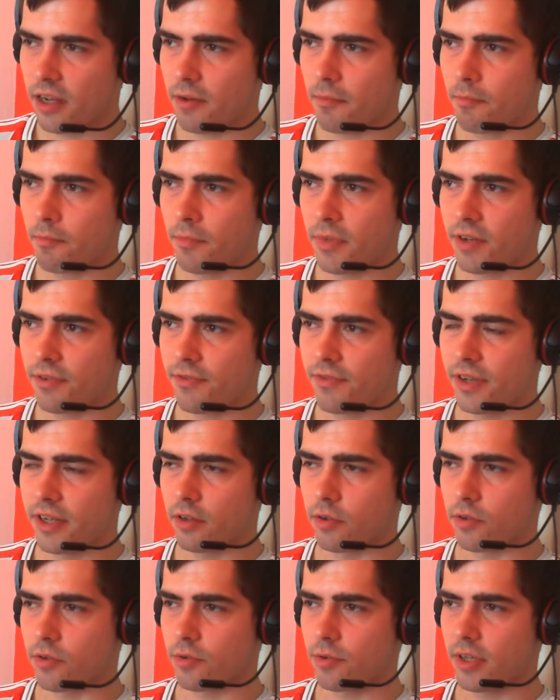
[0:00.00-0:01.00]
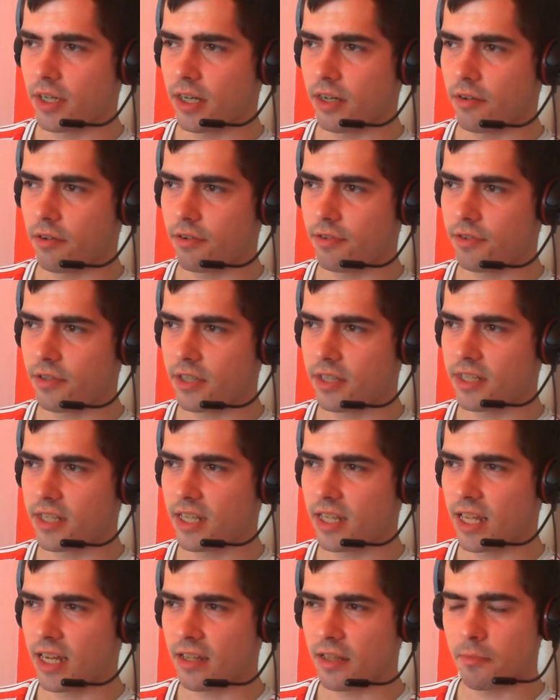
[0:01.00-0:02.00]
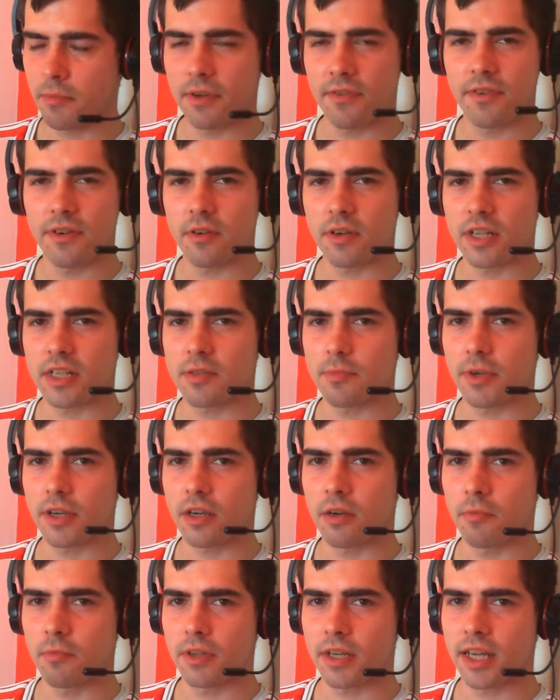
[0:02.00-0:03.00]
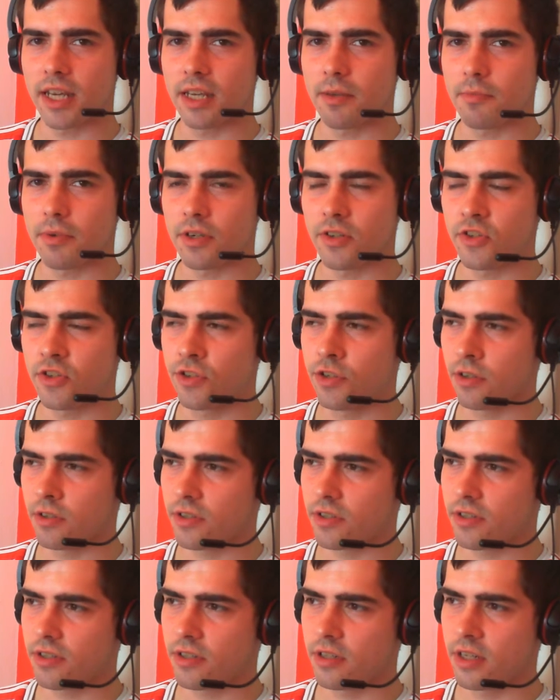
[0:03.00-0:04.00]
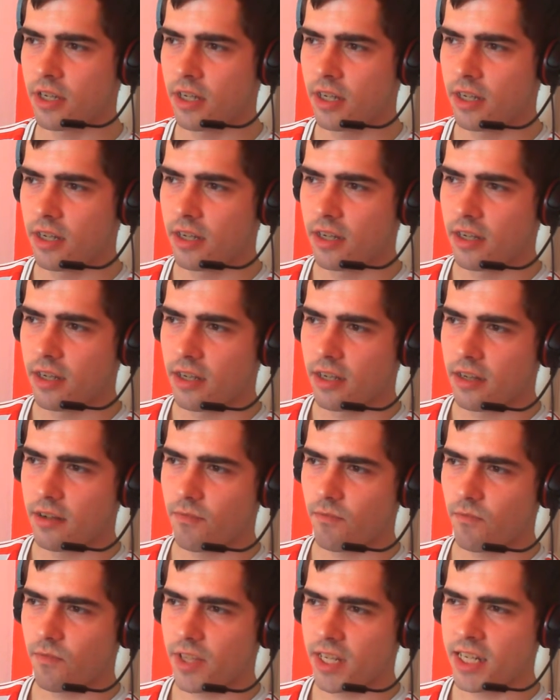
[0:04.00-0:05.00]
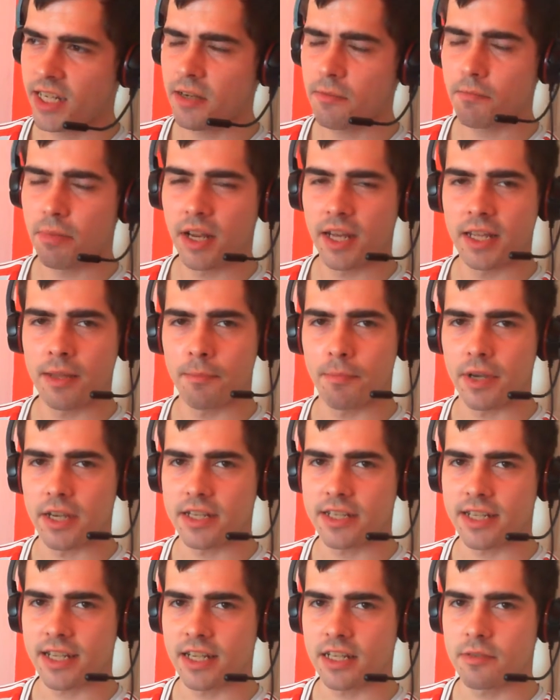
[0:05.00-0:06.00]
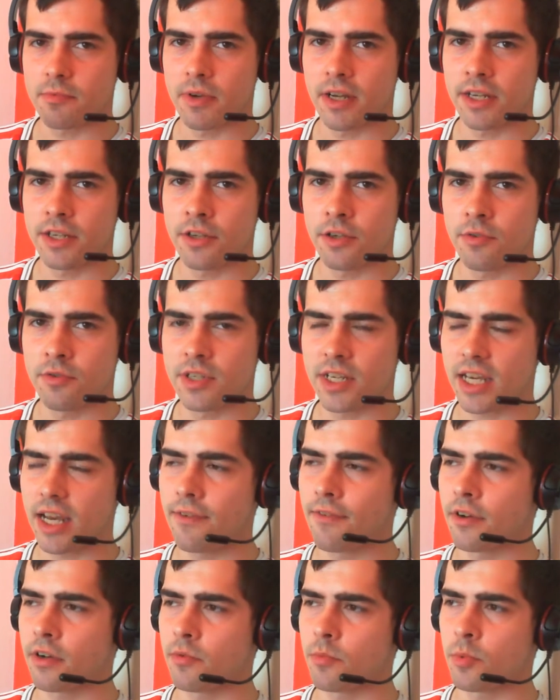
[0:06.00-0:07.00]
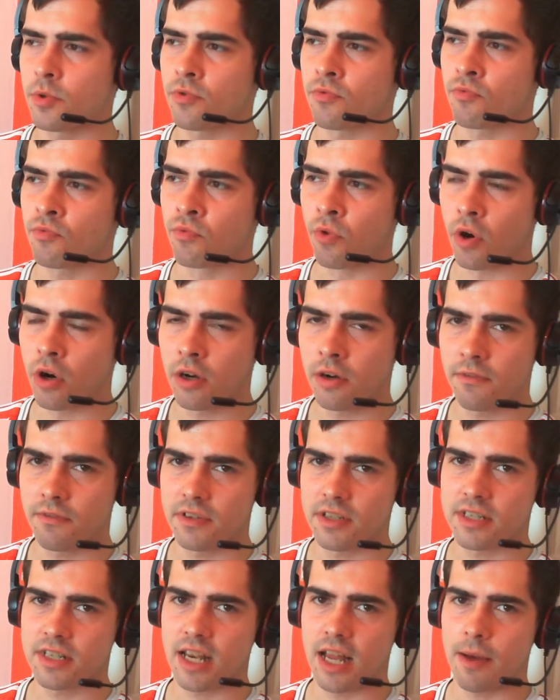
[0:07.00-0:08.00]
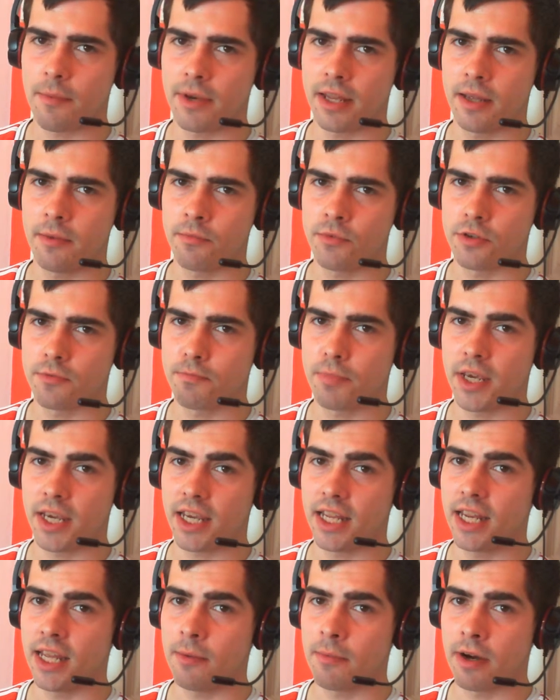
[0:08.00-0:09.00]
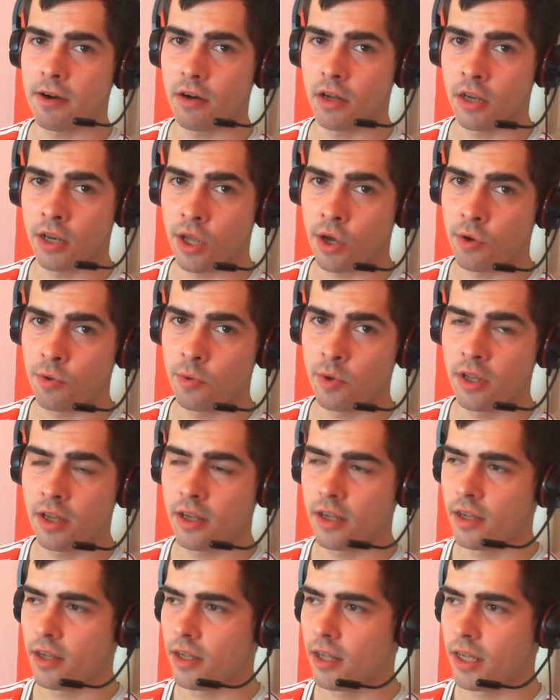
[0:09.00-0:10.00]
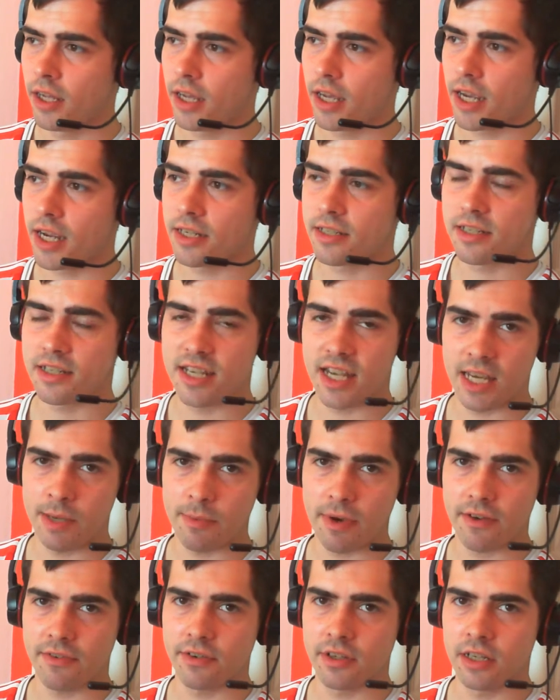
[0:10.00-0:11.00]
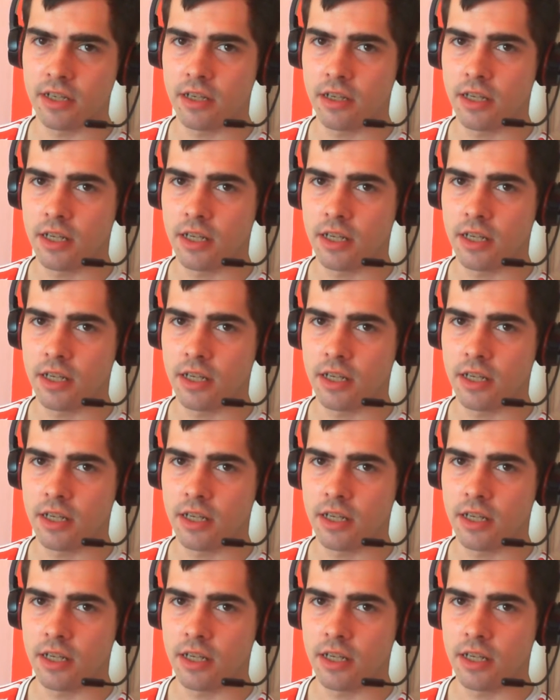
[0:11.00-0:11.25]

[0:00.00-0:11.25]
Midfield, well, you see, now the midfield gets a bit complicated because Johnson, he didn't play the best against Man U. Dick Advocaat was wrong for slamming him, just picking him out alone. It's a team effort.